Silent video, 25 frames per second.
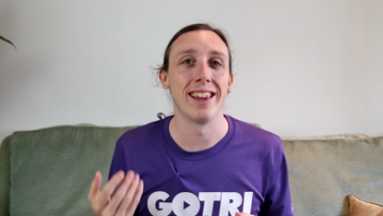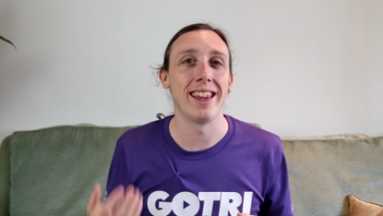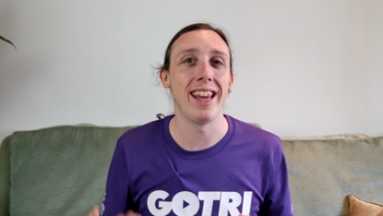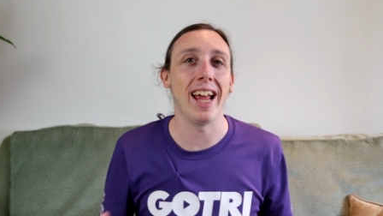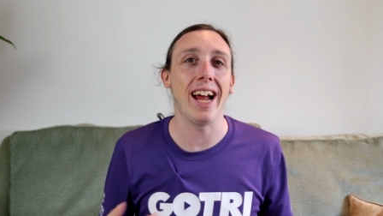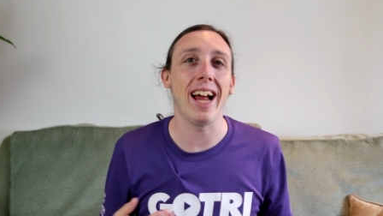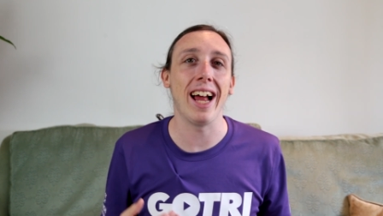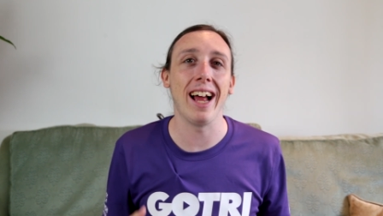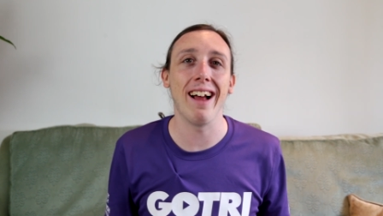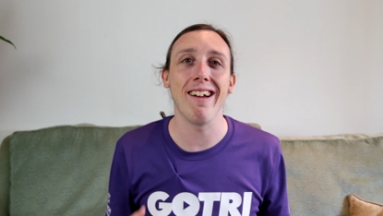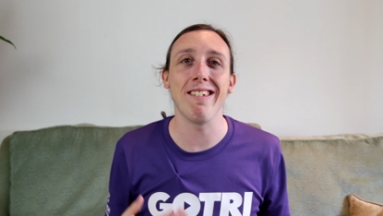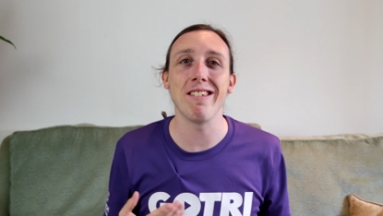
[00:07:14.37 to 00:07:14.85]

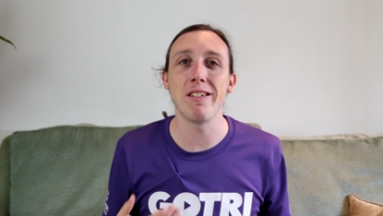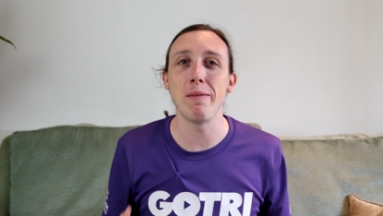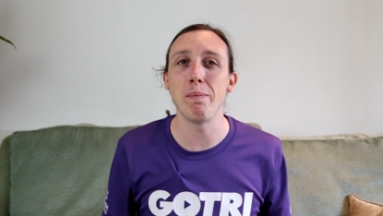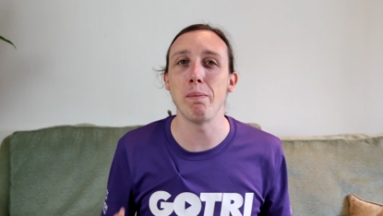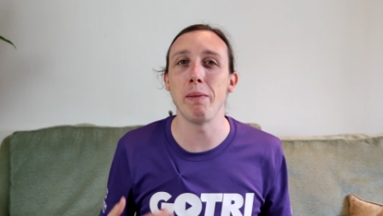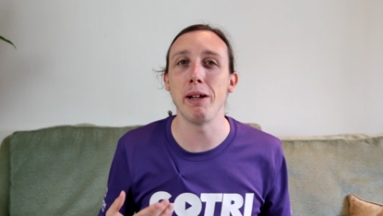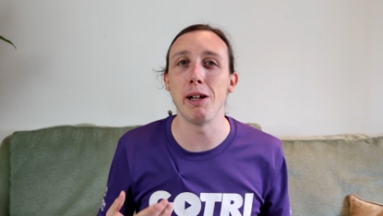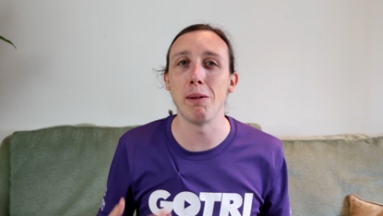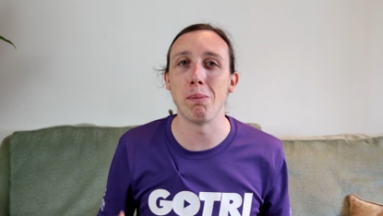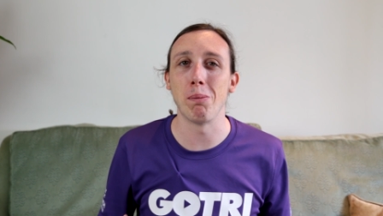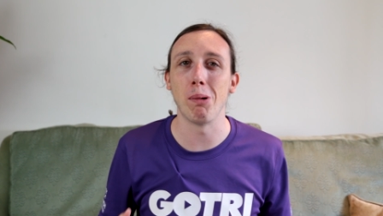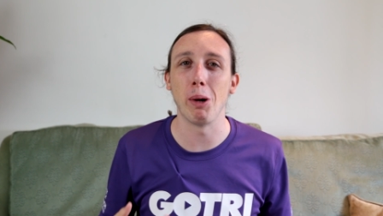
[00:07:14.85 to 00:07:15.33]
That
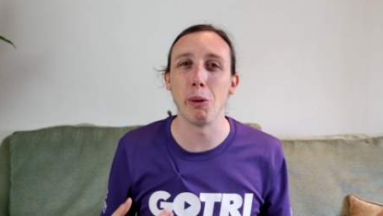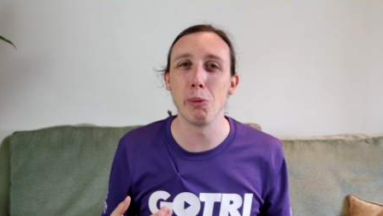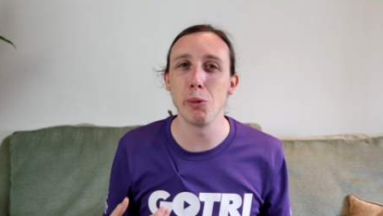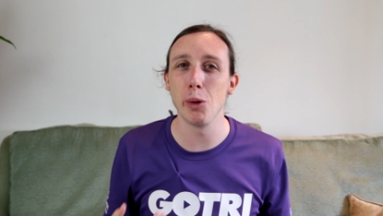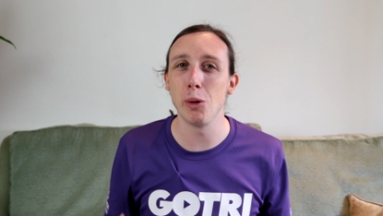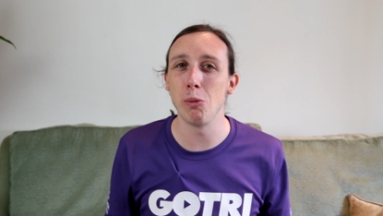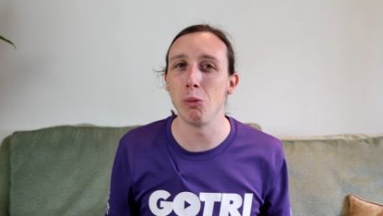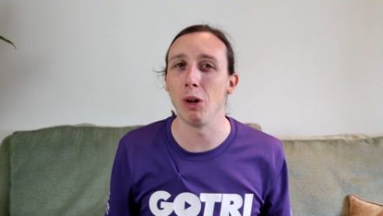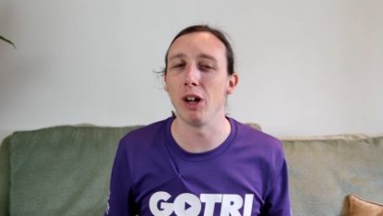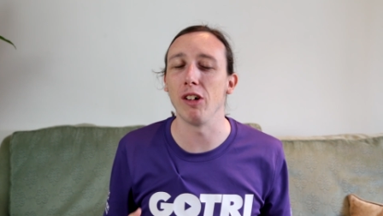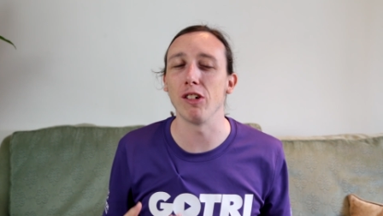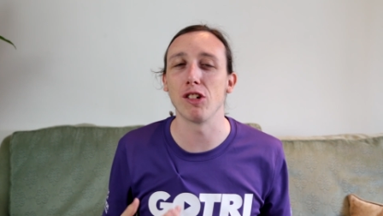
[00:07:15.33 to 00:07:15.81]
hasn't been a
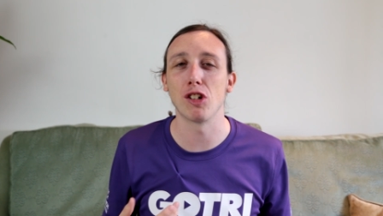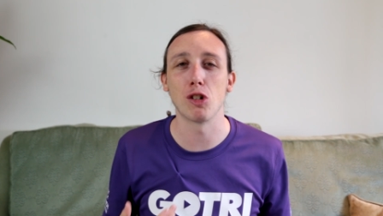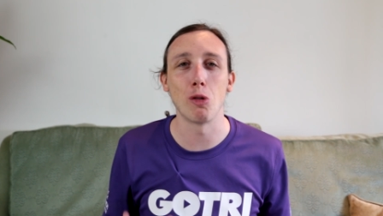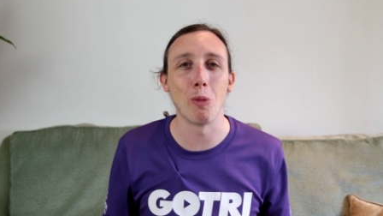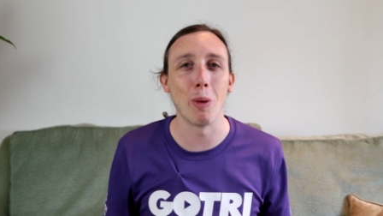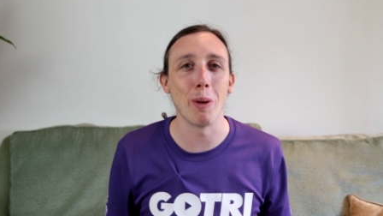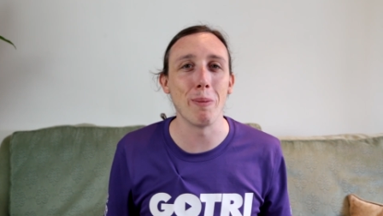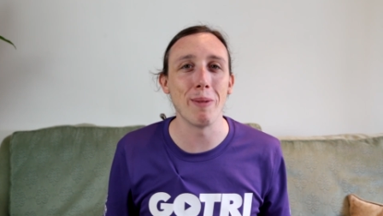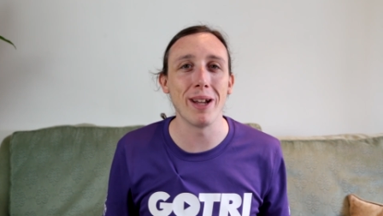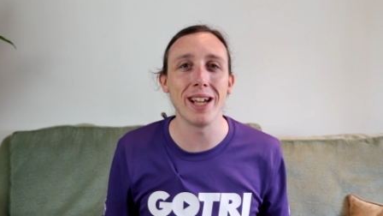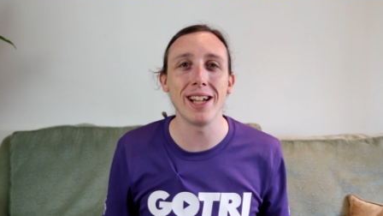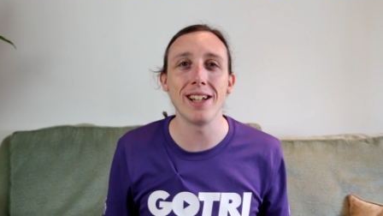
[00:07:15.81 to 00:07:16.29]
problem while
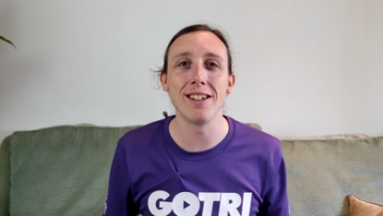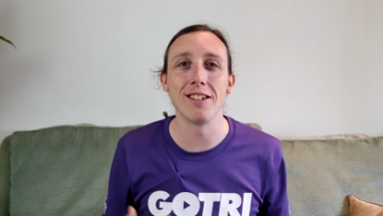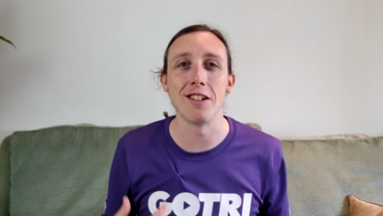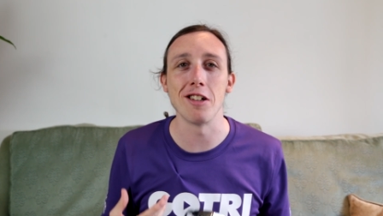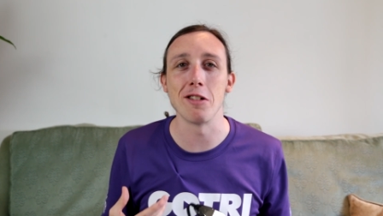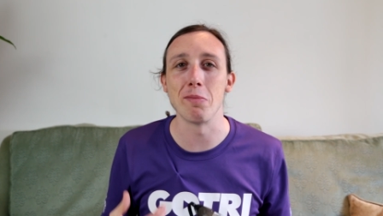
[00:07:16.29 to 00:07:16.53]
swimming,